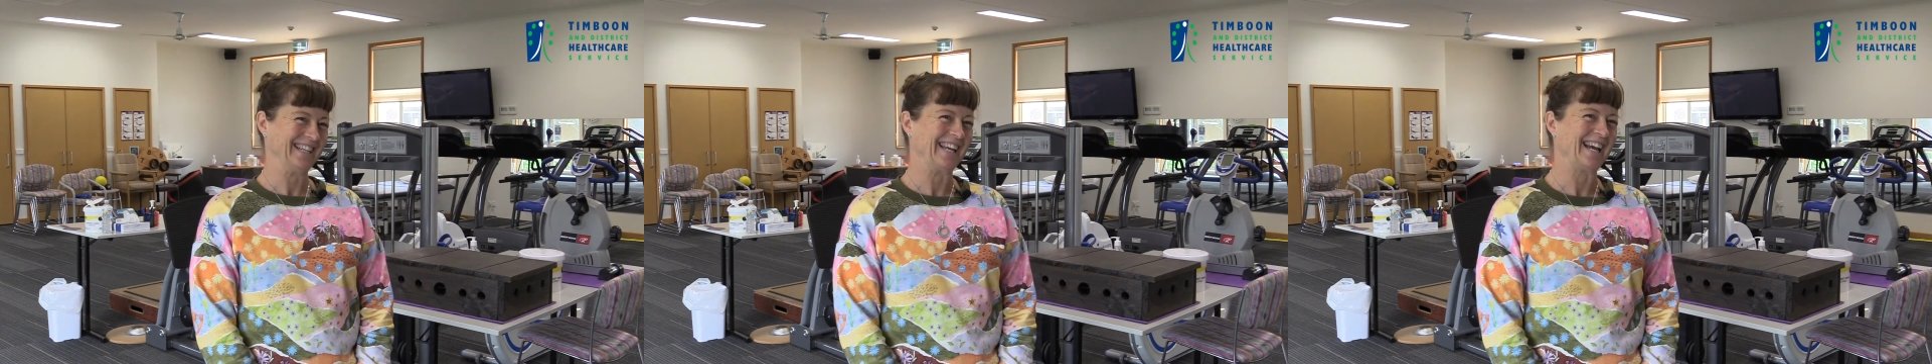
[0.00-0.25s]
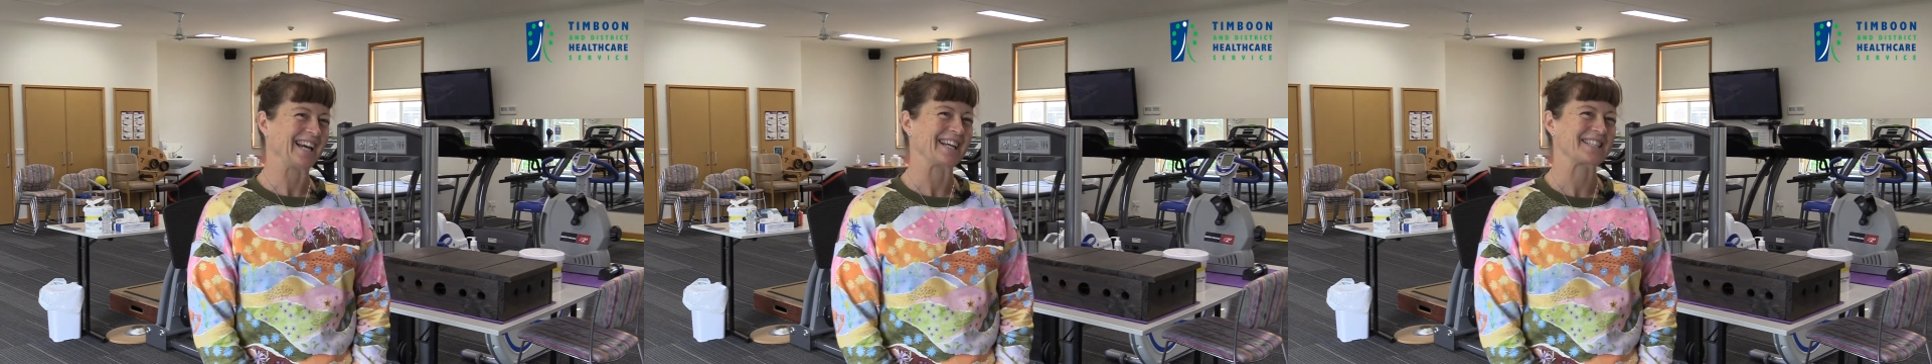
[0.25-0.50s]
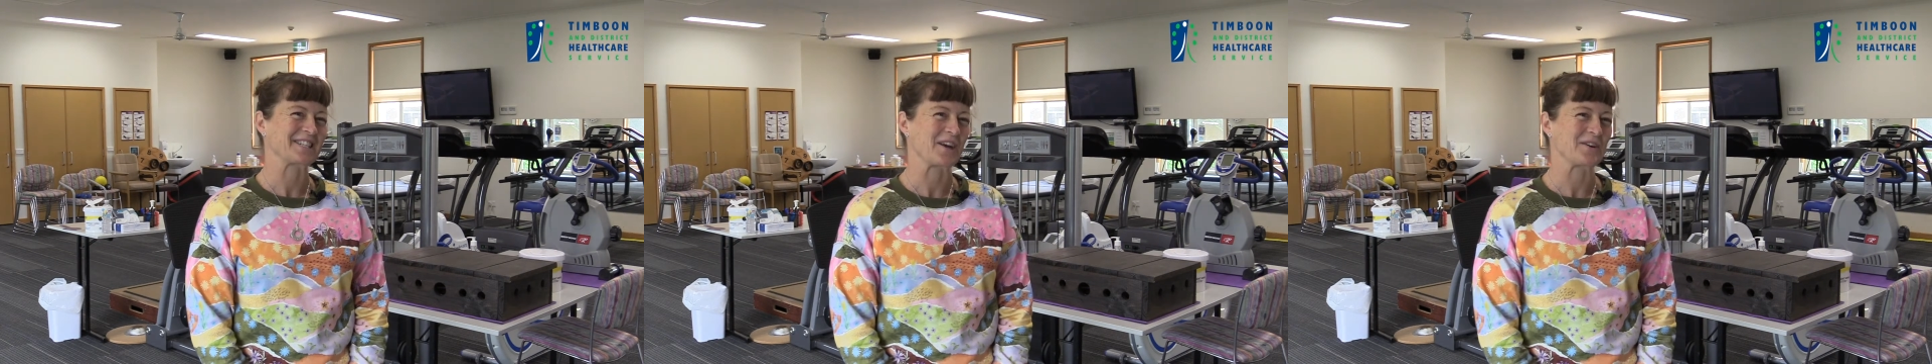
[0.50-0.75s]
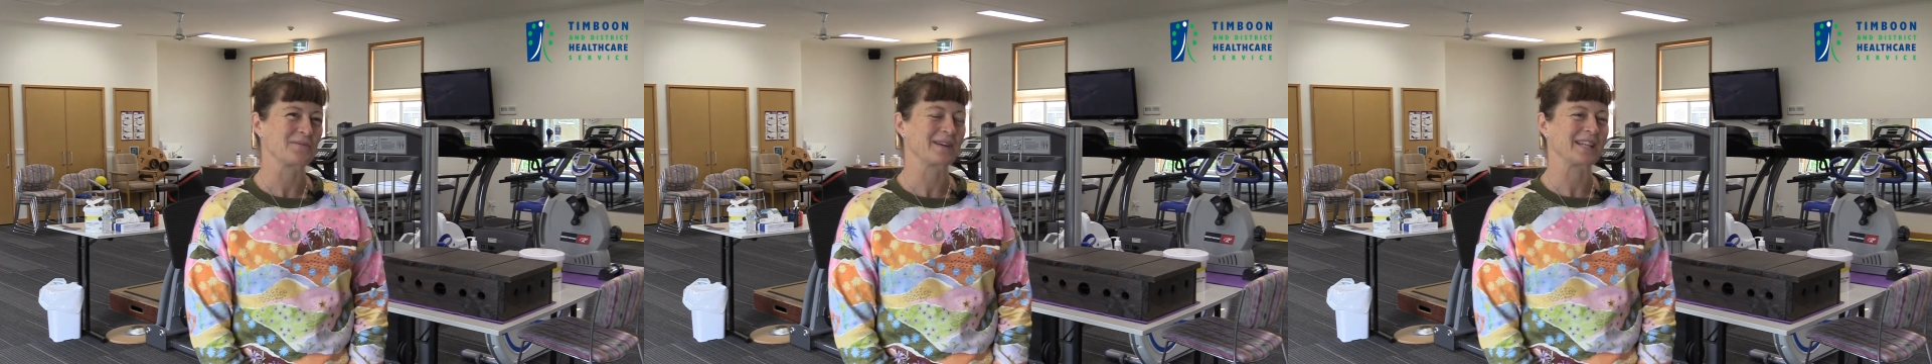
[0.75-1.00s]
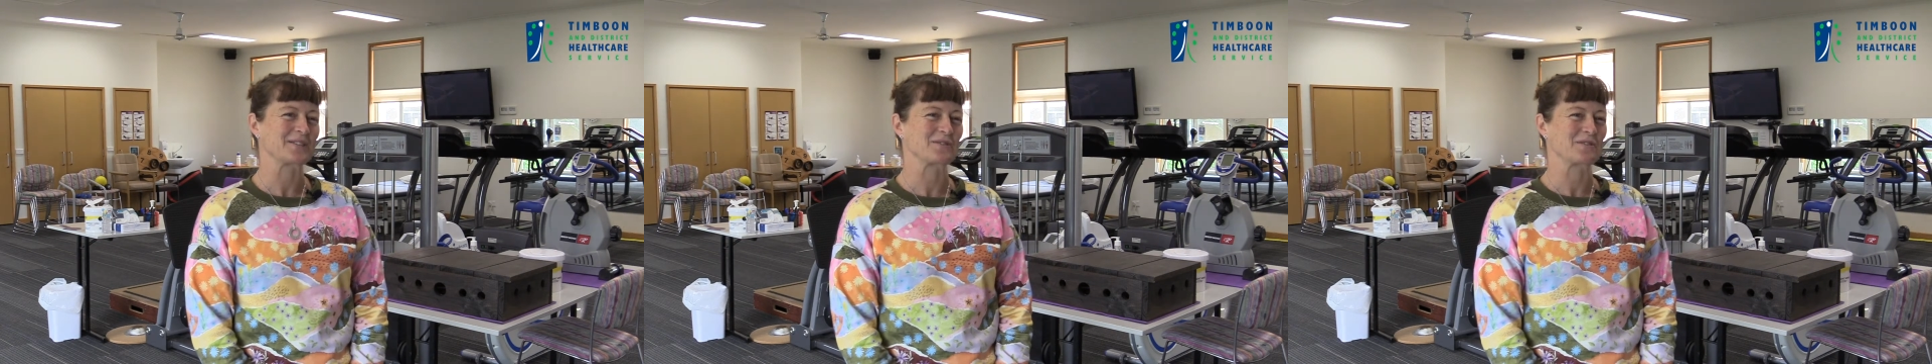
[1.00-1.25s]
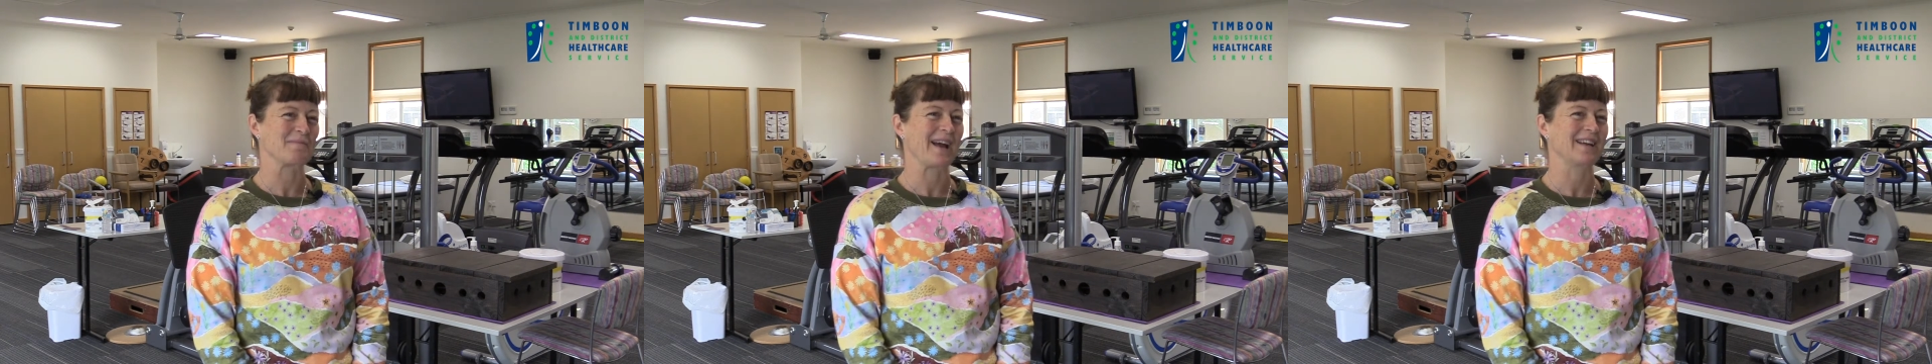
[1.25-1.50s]
Yeah, so when they
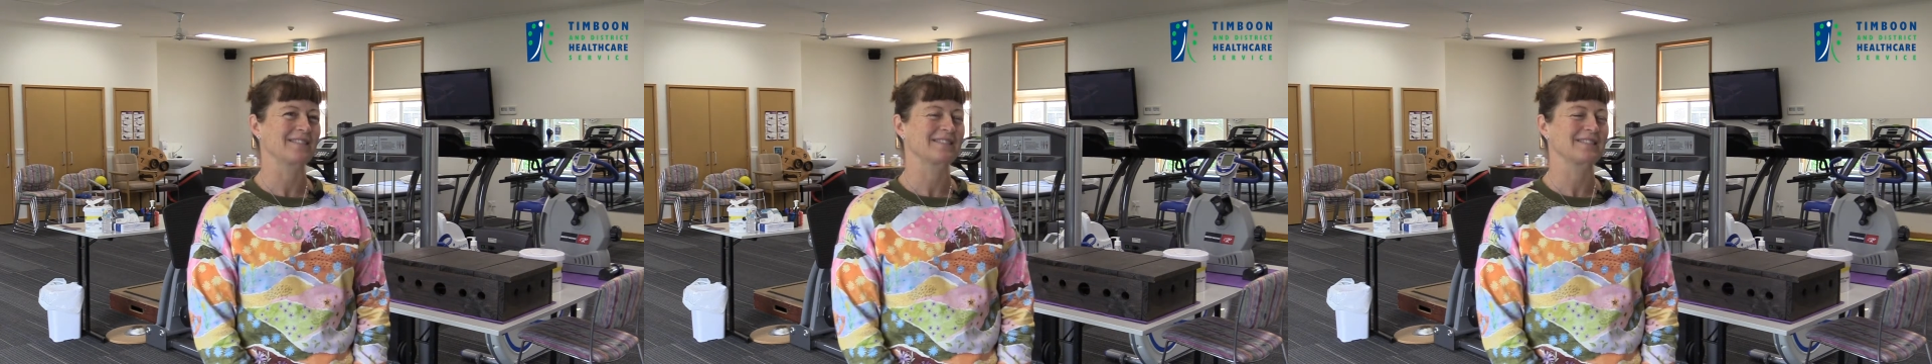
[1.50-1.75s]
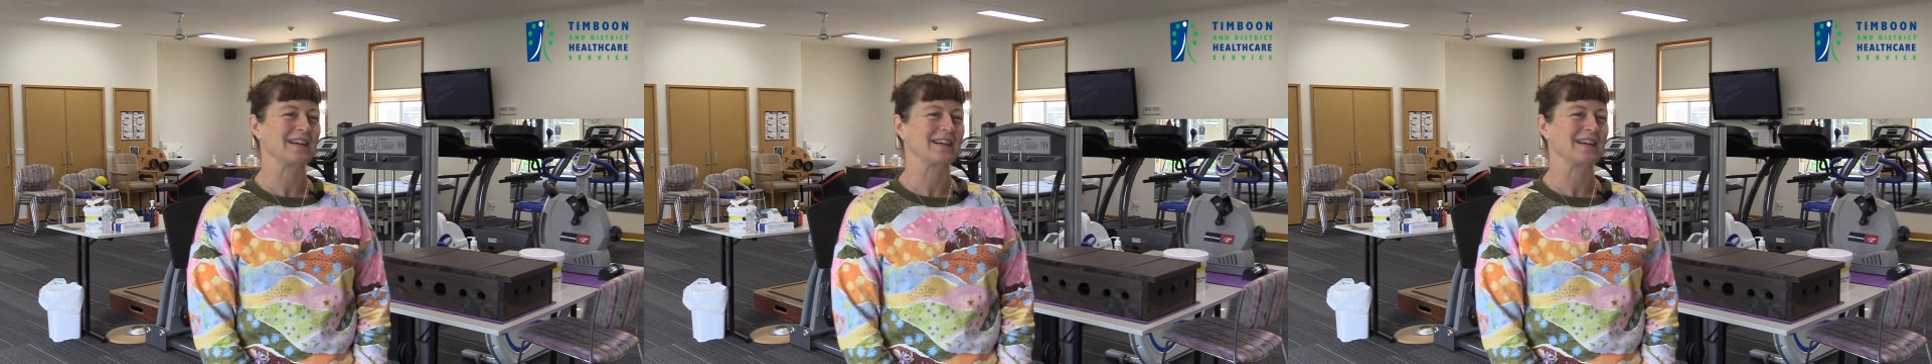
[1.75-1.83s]
talk about